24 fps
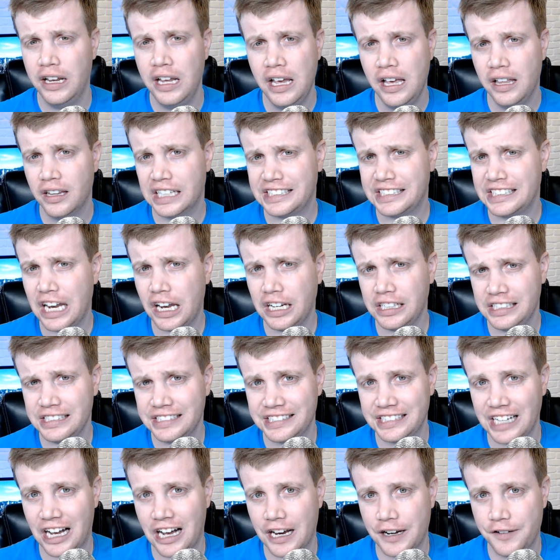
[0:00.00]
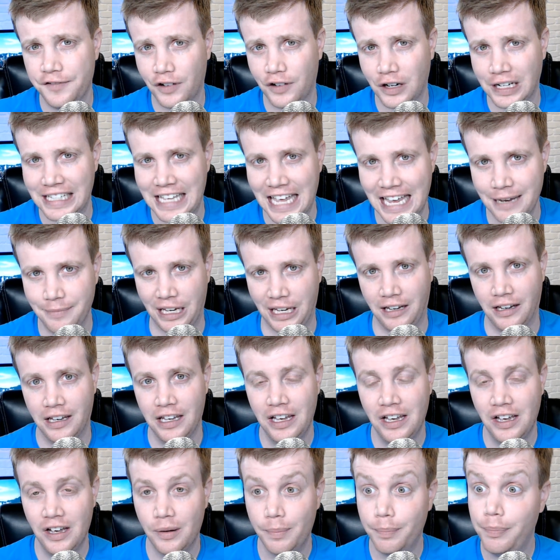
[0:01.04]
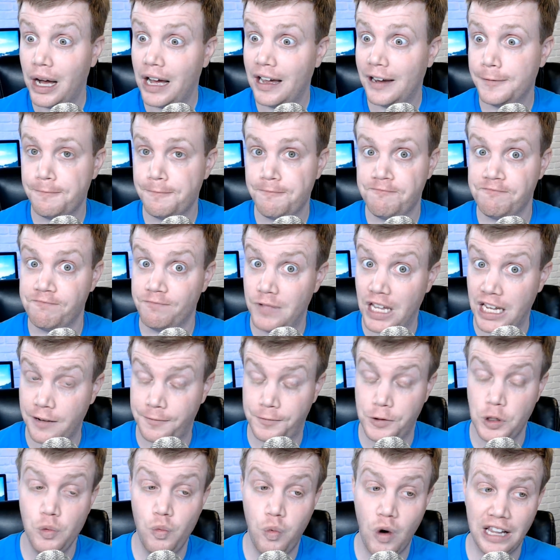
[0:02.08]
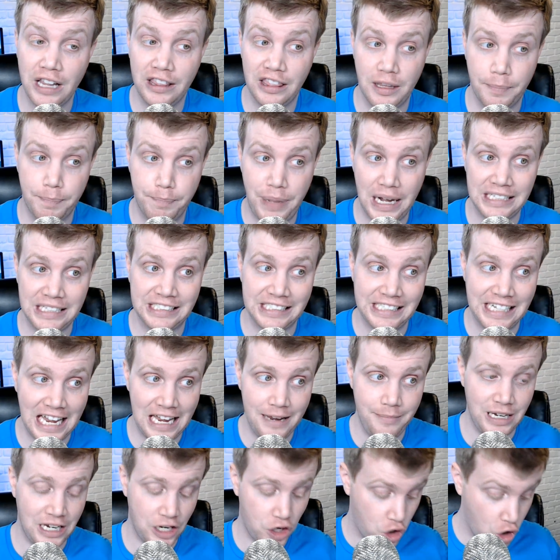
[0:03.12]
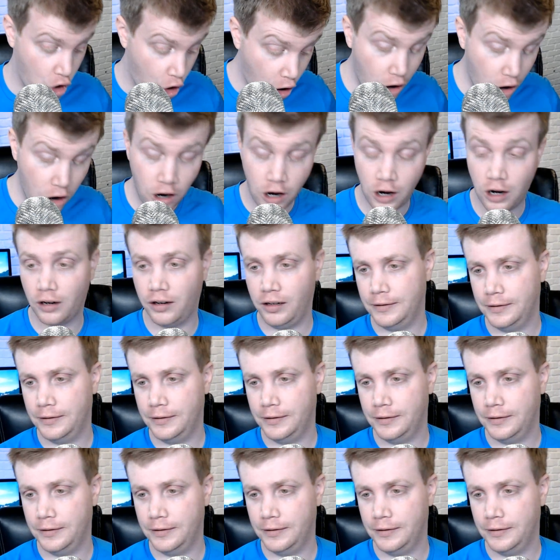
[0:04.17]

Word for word: that's not designed for gaming. But if you want the best gaming card,